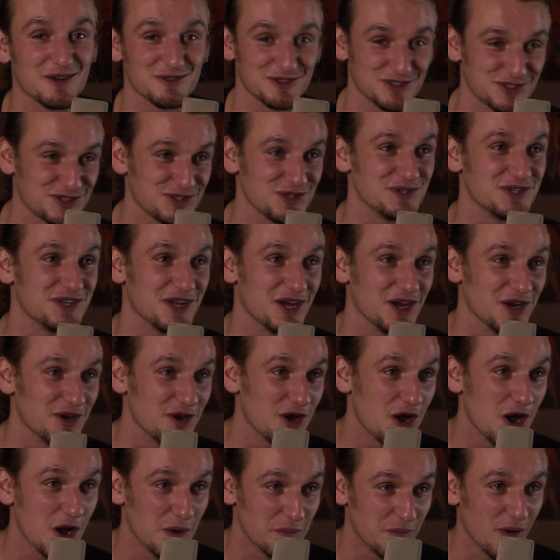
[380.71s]
studio,
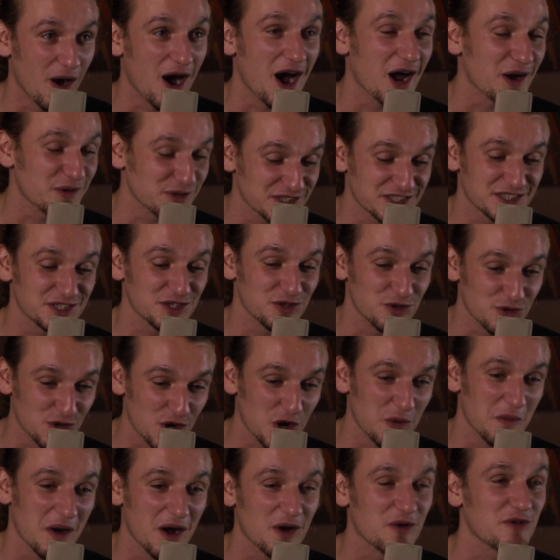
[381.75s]
but I will still
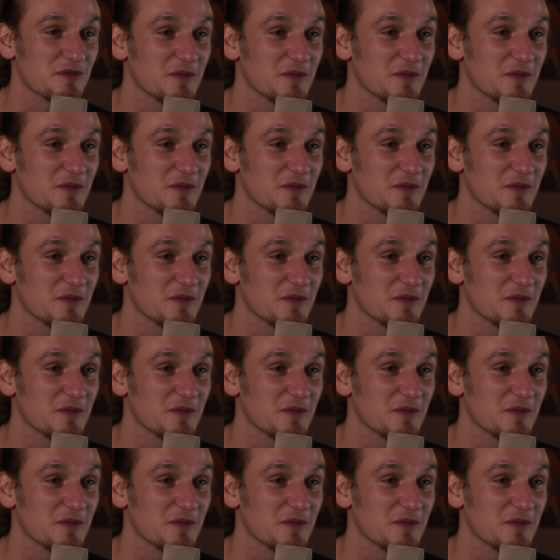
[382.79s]
come out with my